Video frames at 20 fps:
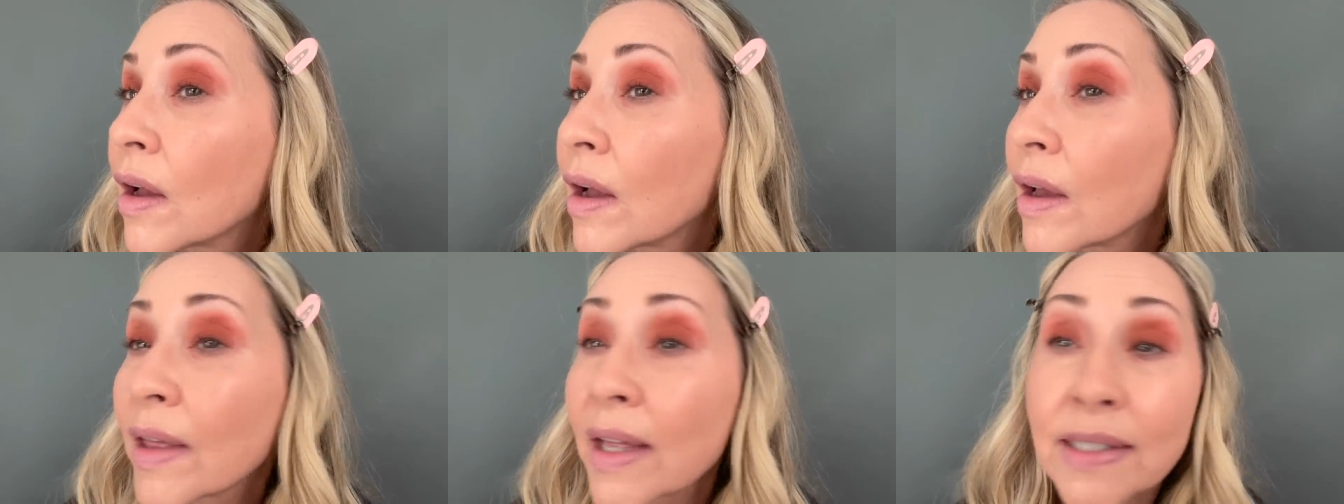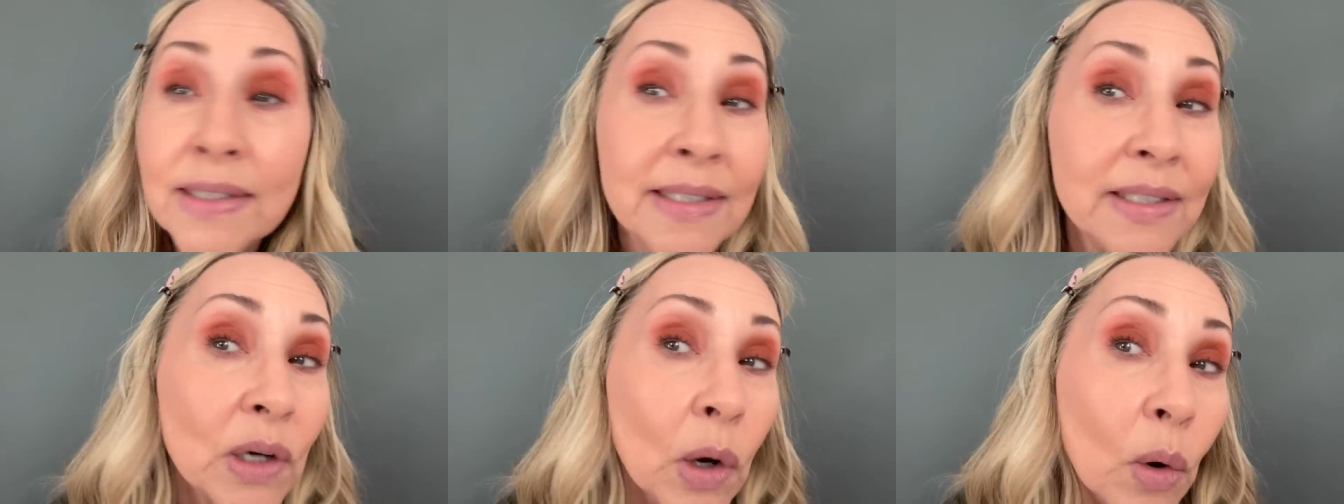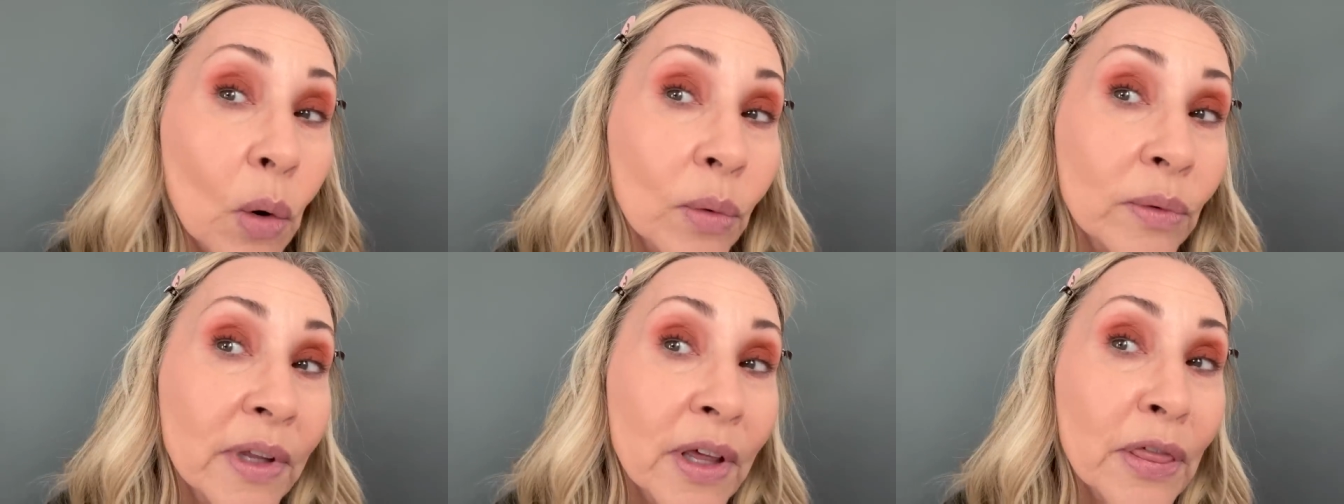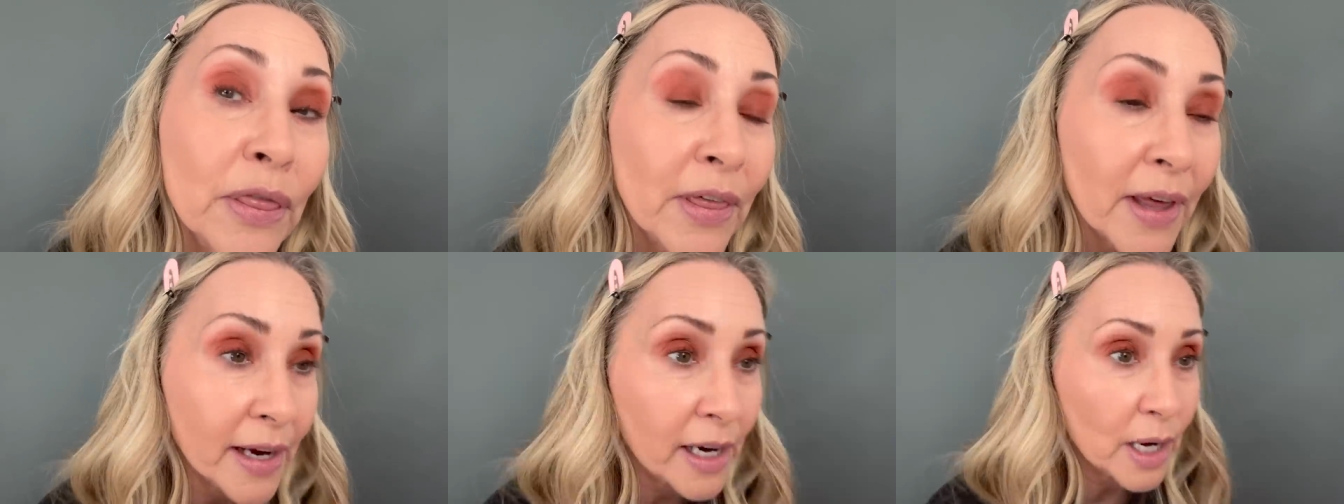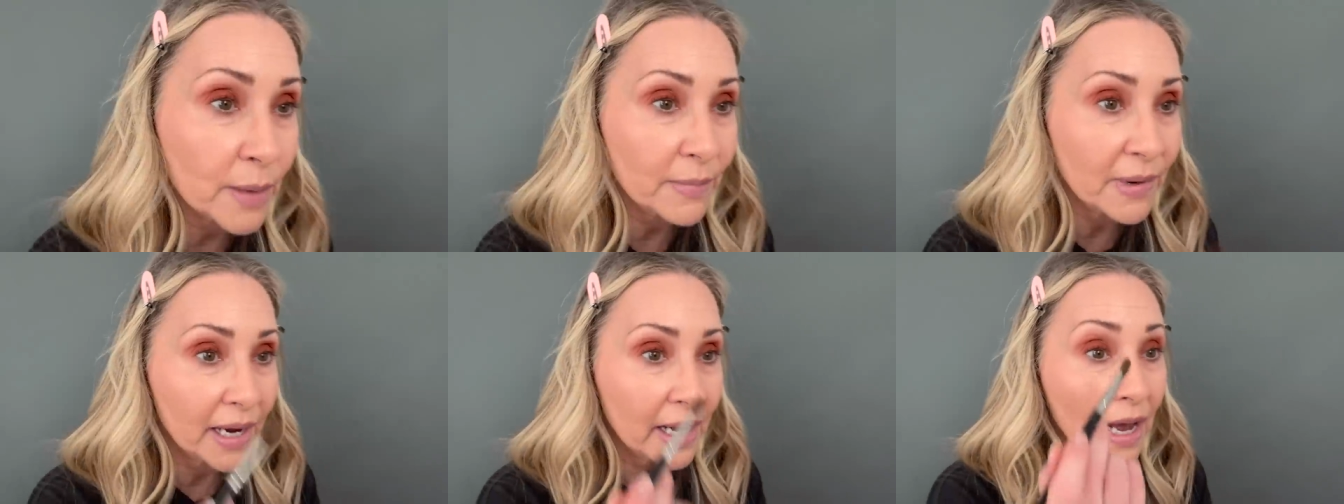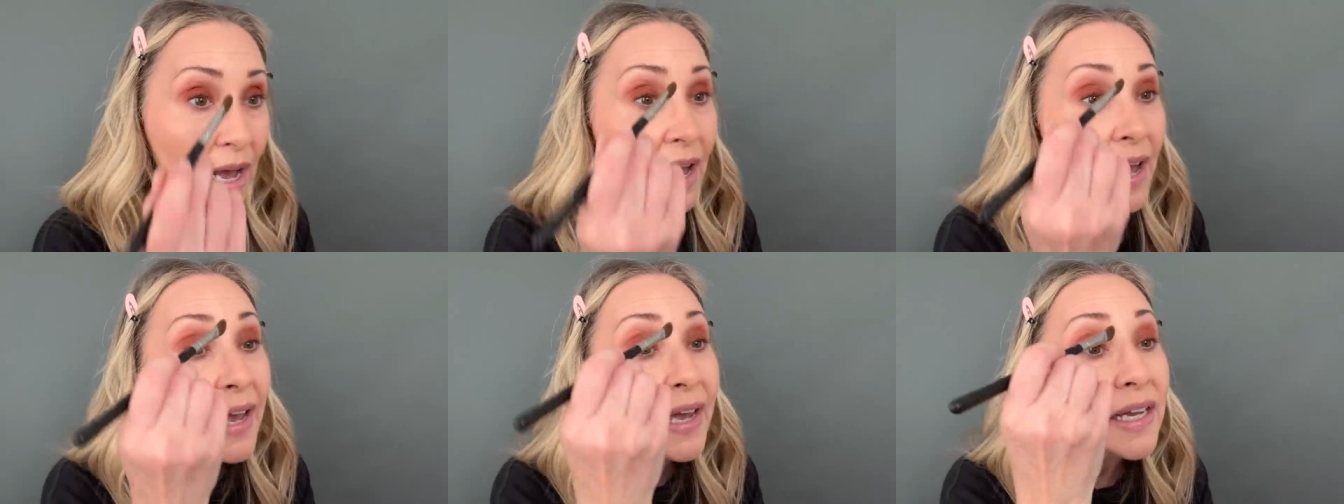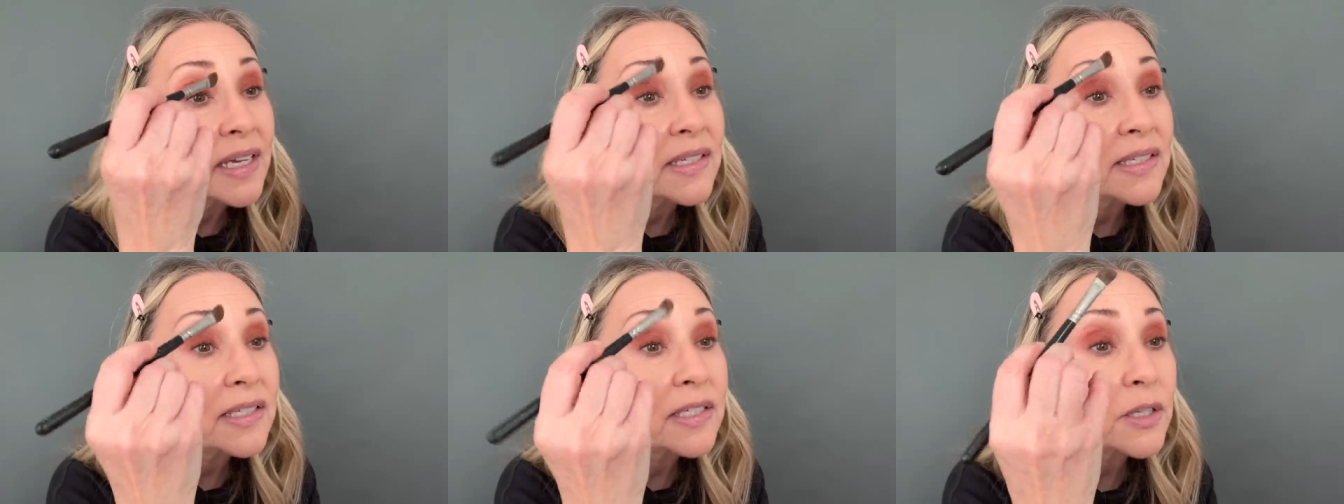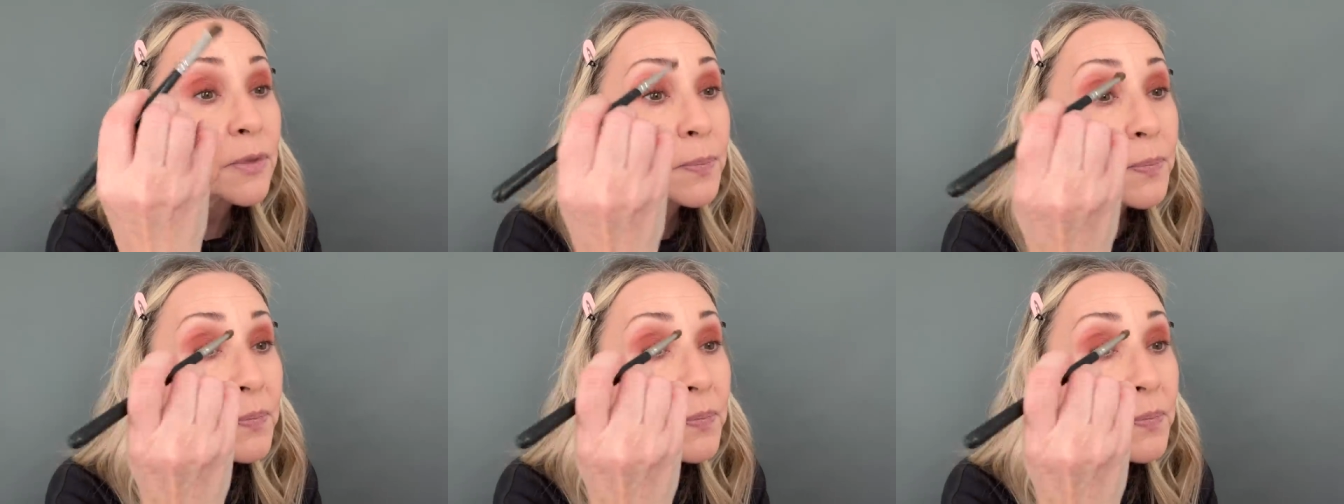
That's the only thing on my eyes.